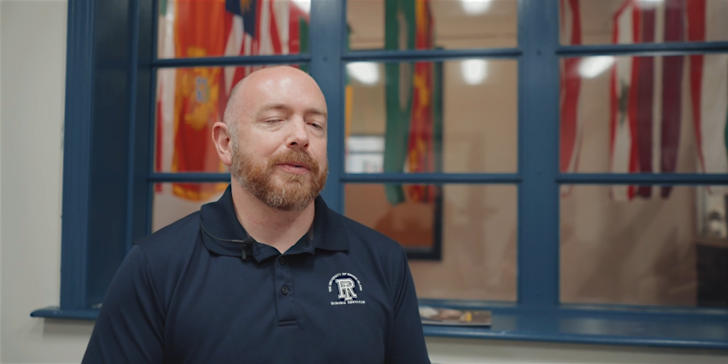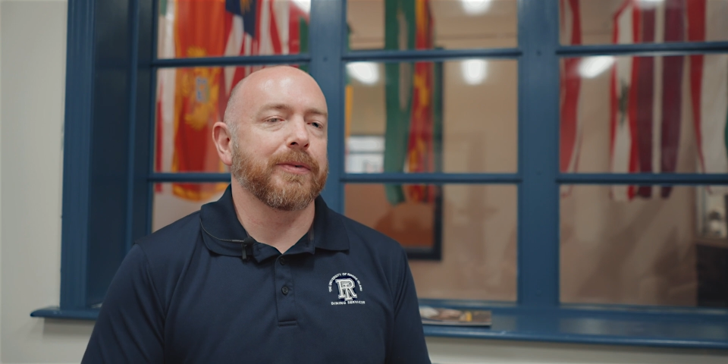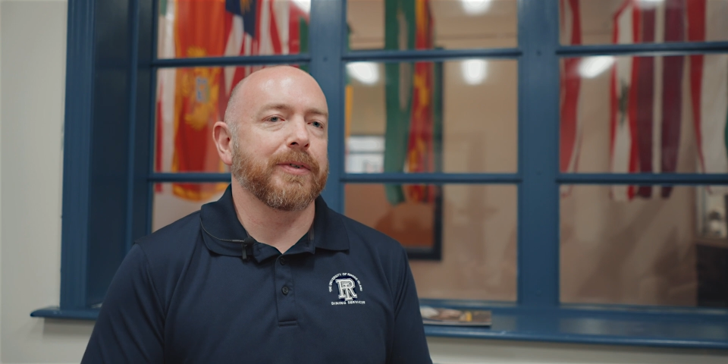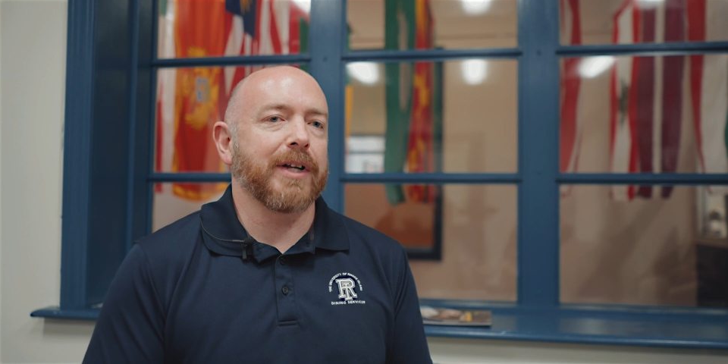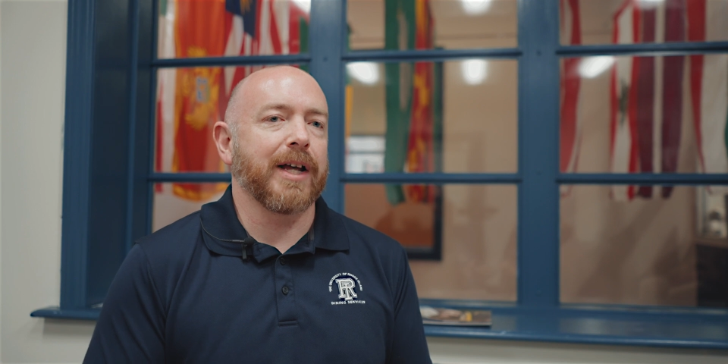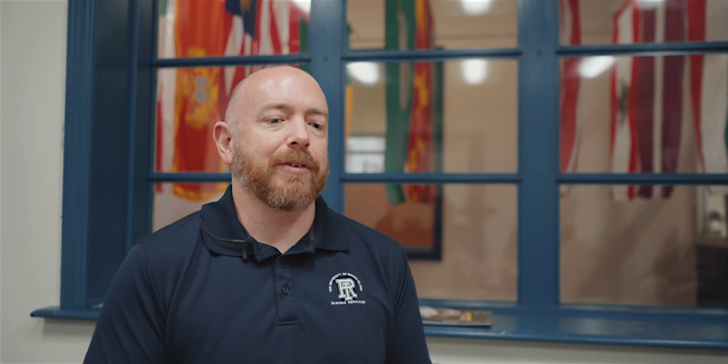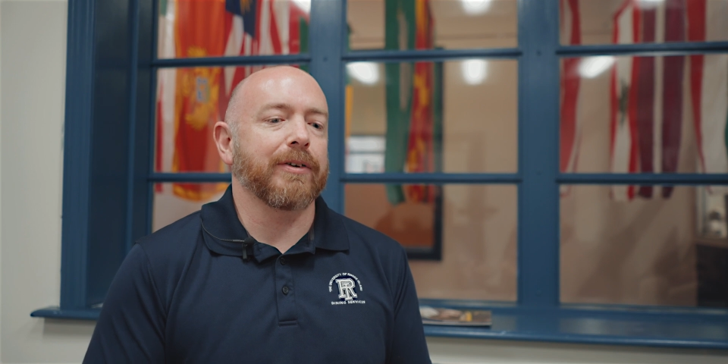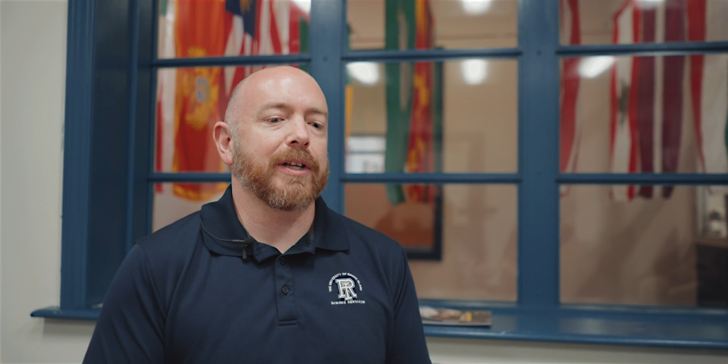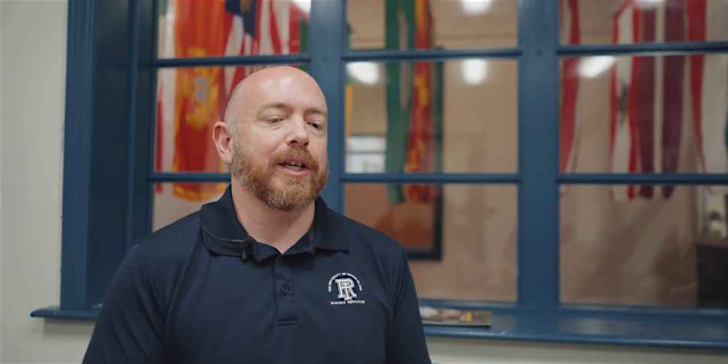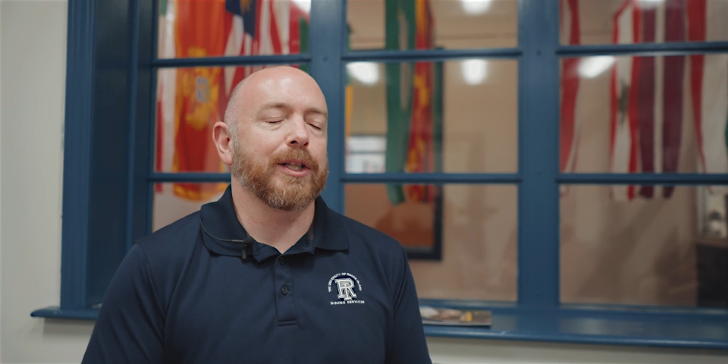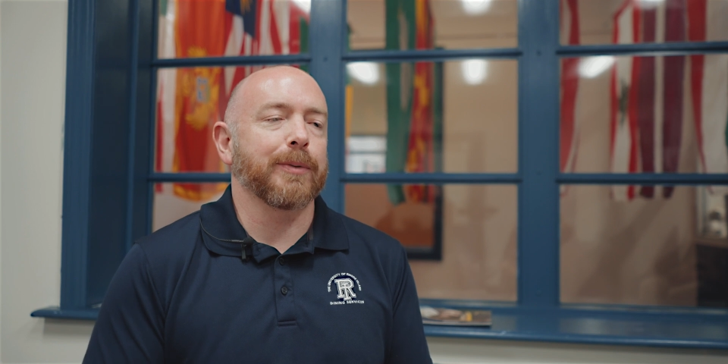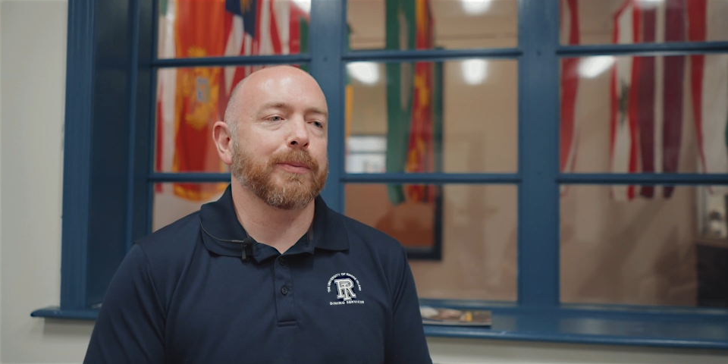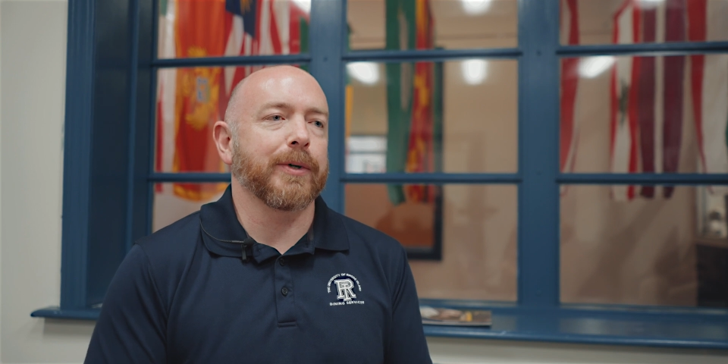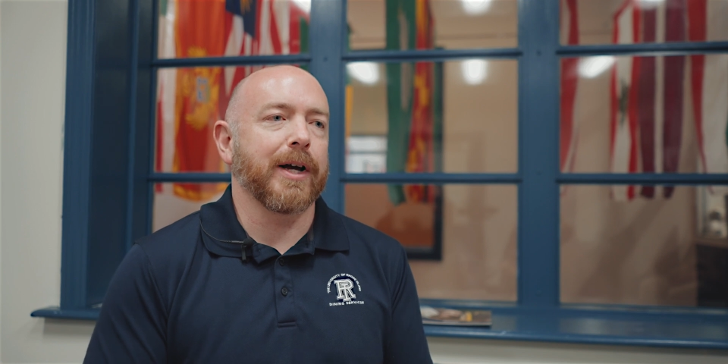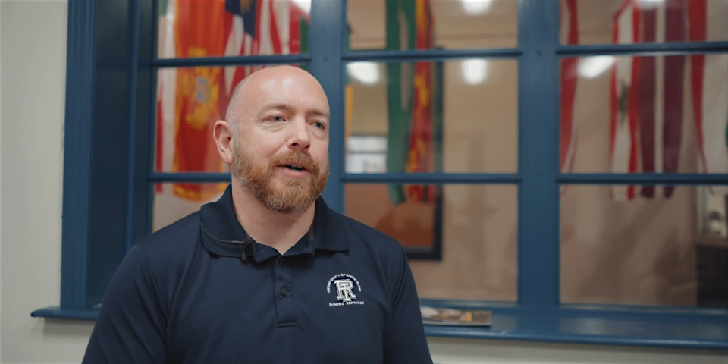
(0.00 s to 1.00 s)
navigate
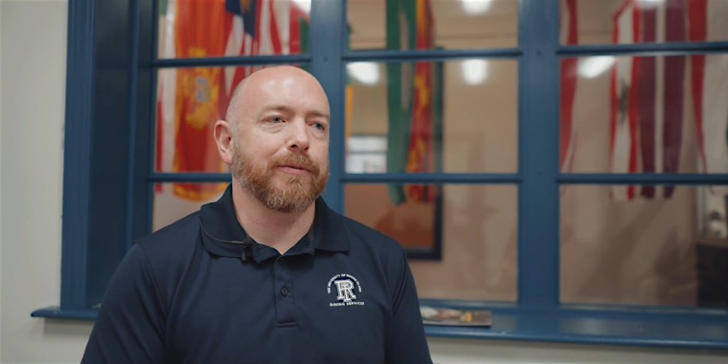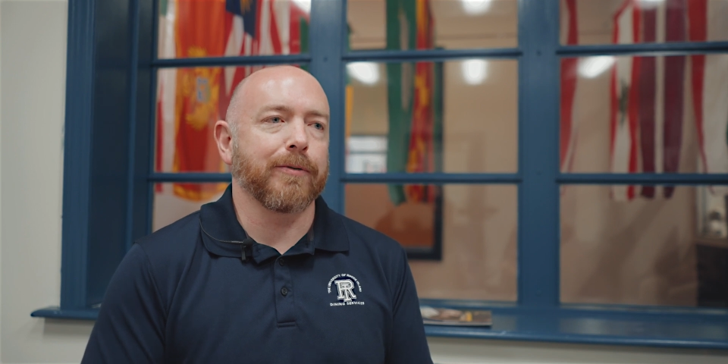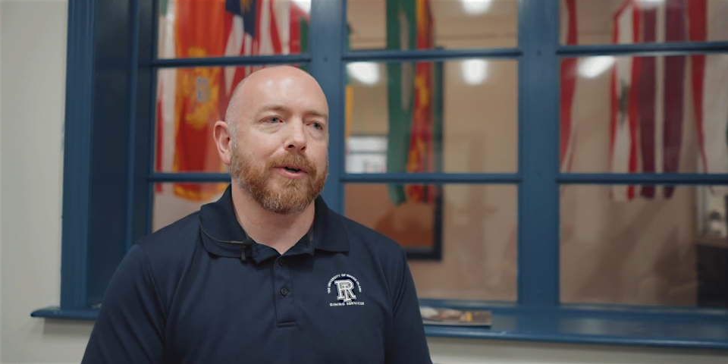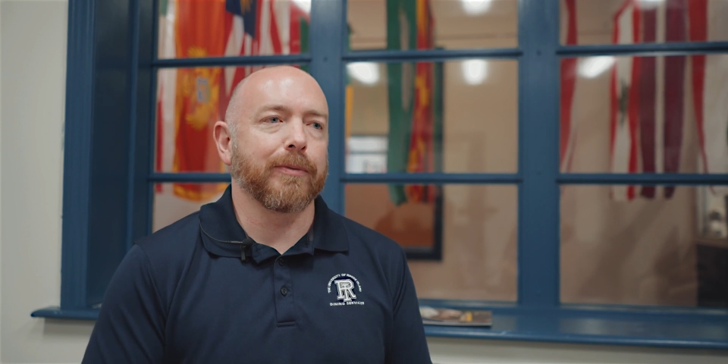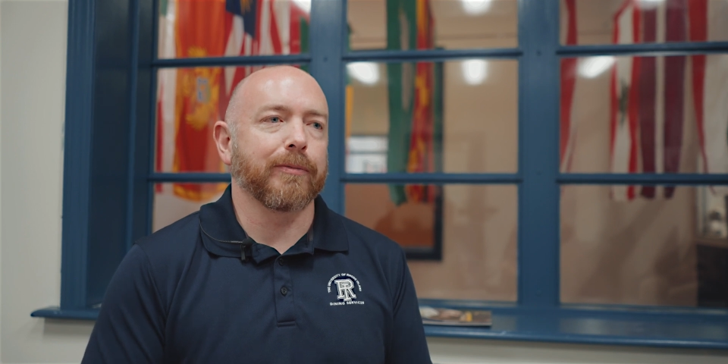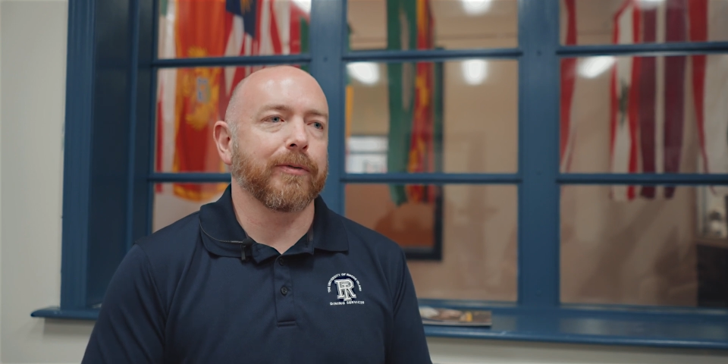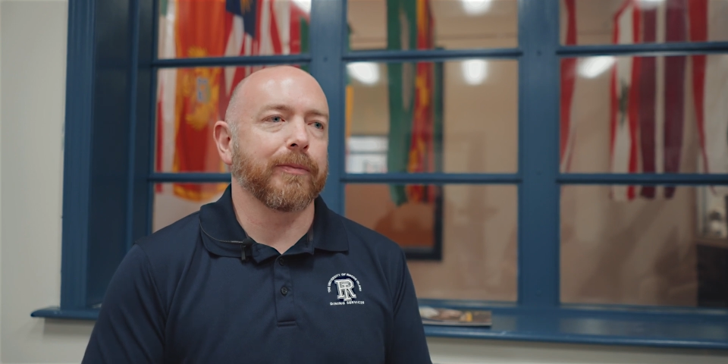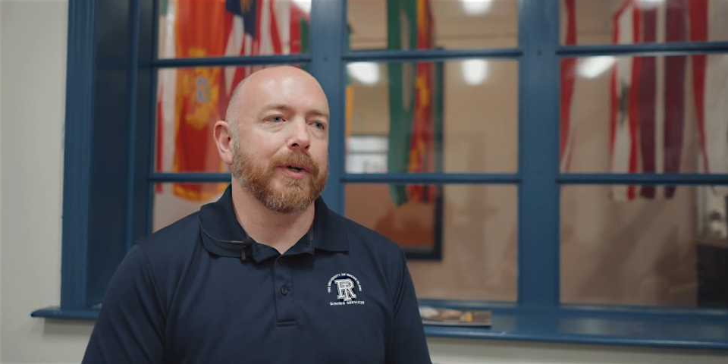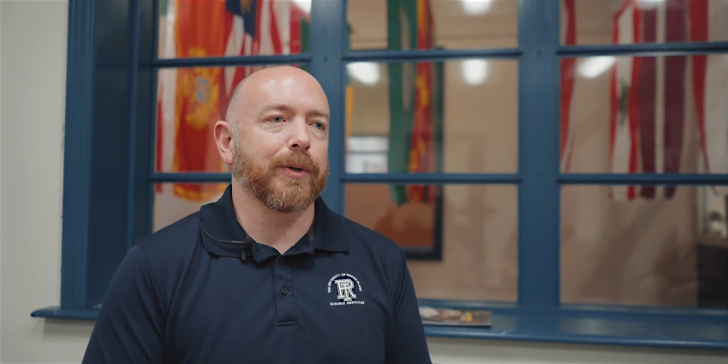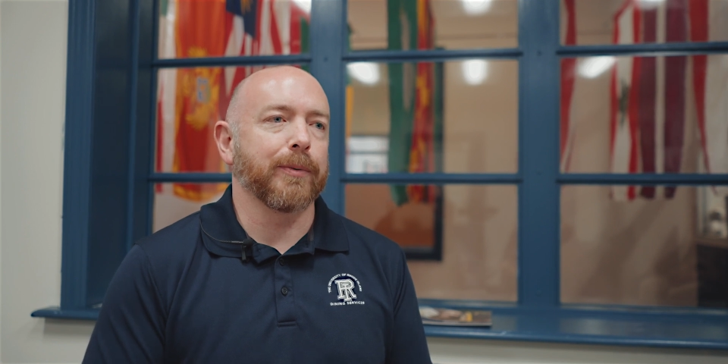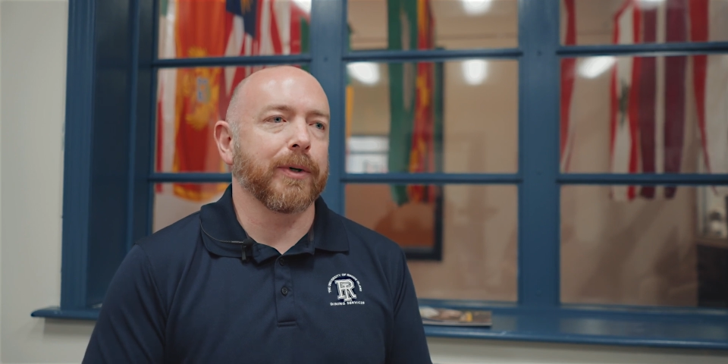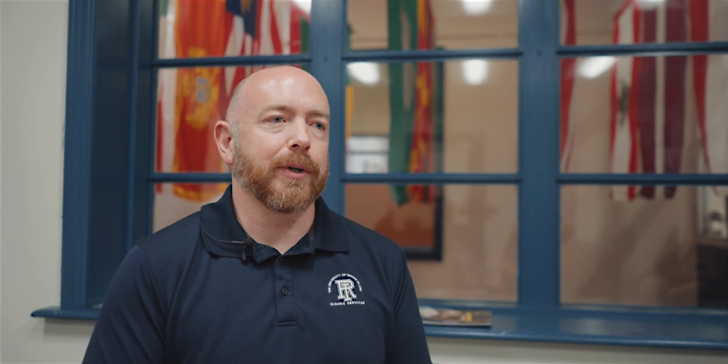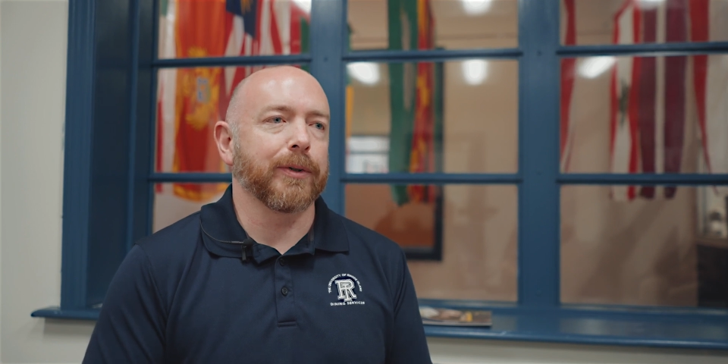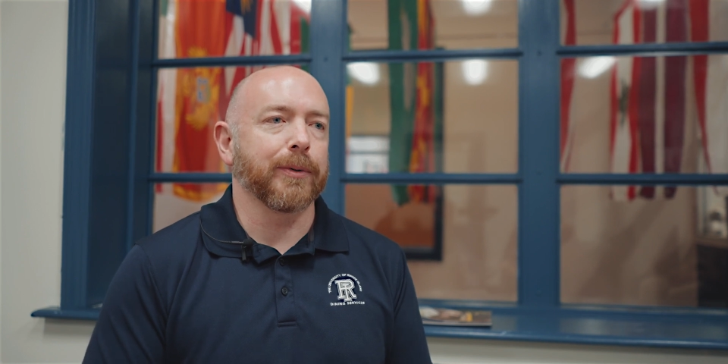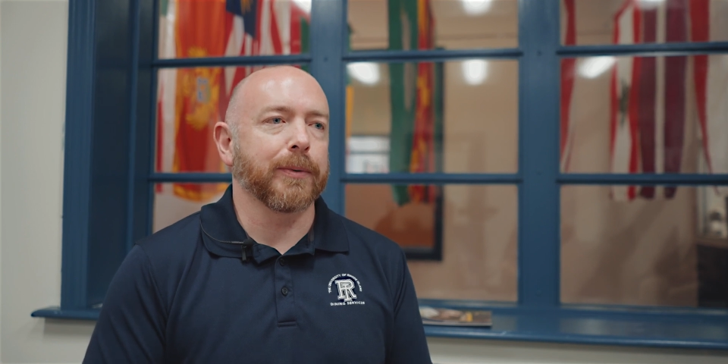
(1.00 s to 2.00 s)
the platform from
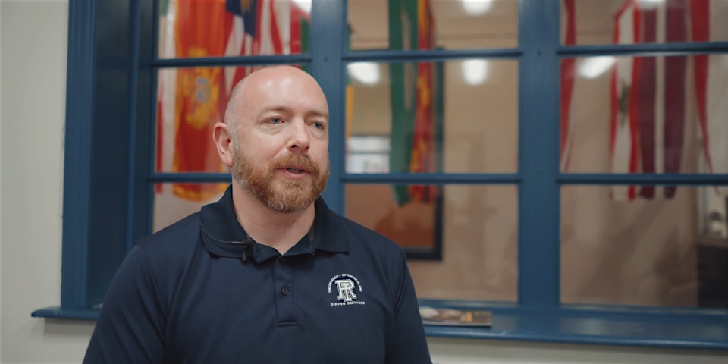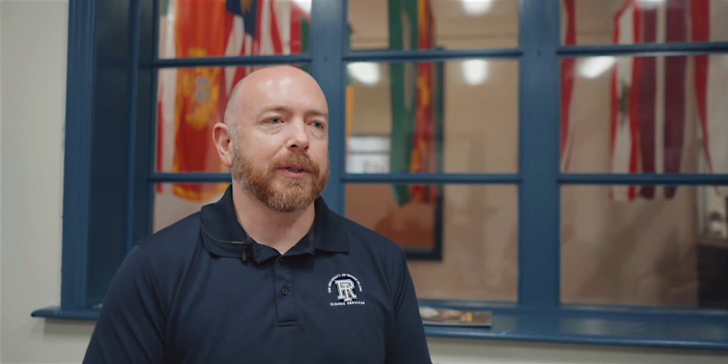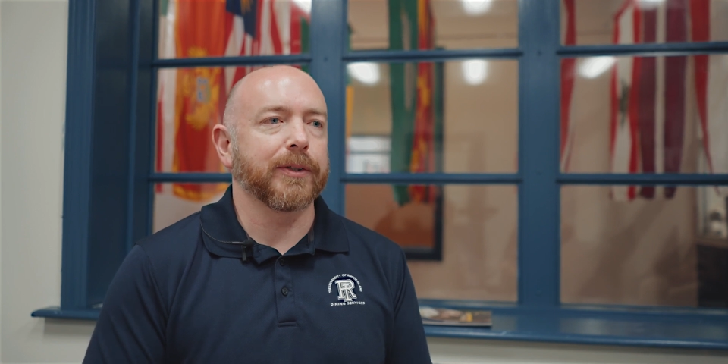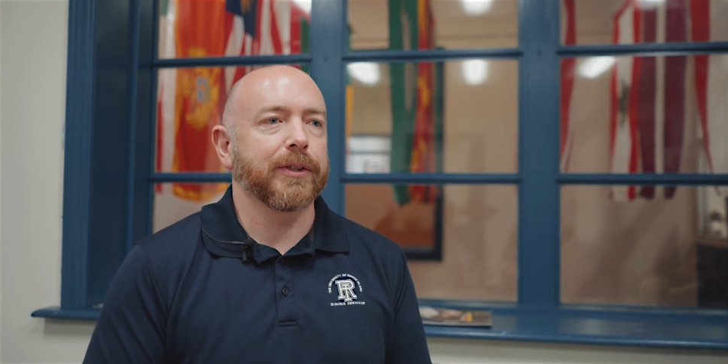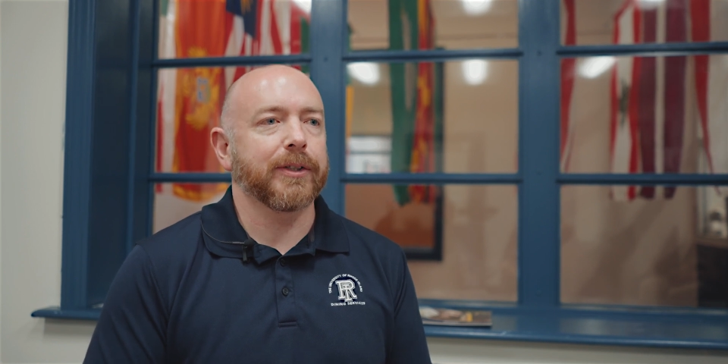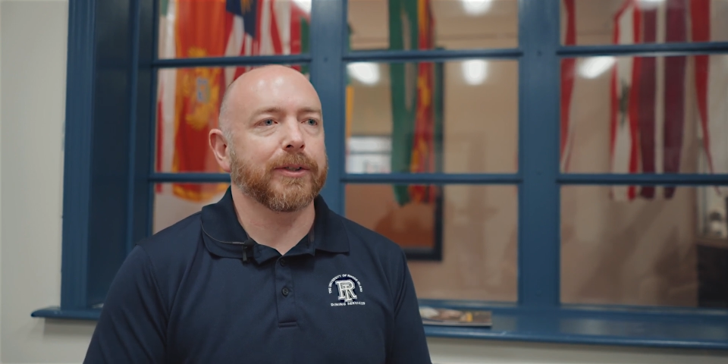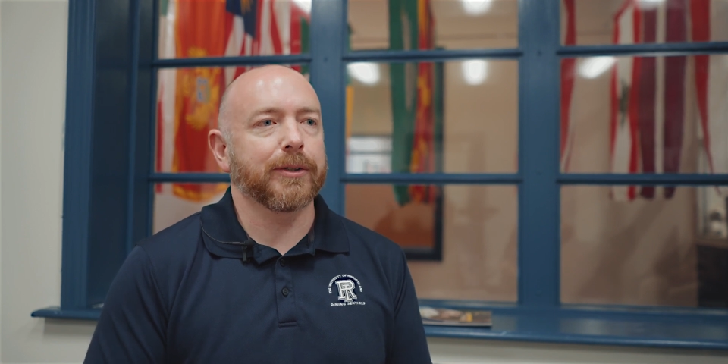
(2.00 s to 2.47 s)
anywhere in the world.